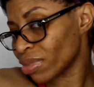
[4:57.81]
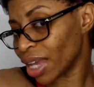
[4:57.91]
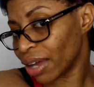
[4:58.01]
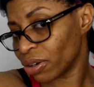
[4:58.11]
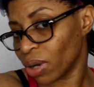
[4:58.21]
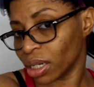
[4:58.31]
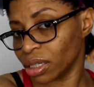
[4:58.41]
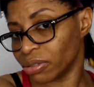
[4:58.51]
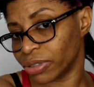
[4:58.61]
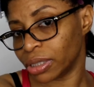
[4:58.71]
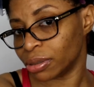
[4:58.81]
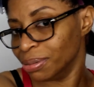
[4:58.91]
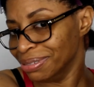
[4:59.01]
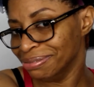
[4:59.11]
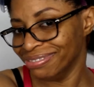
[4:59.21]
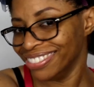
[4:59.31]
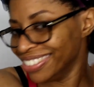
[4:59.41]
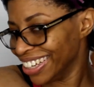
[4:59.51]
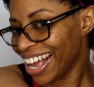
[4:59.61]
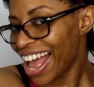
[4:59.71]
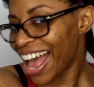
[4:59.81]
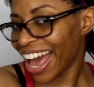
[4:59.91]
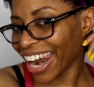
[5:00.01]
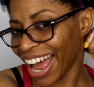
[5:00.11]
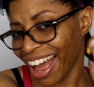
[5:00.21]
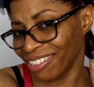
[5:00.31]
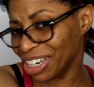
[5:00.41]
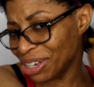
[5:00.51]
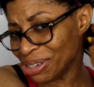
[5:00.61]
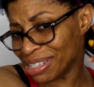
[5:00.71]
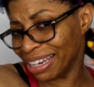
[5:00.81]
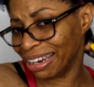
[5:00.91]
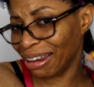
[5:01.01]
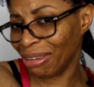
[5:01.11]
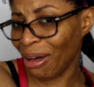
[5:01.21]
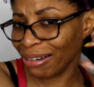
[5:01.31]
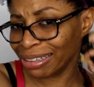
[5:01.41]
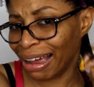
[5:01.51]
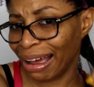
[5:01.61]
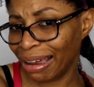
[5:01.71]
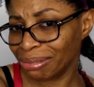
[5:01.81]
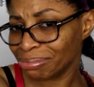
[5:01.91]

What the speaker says: Y'all know I love foam, and I haven't used it in a long time.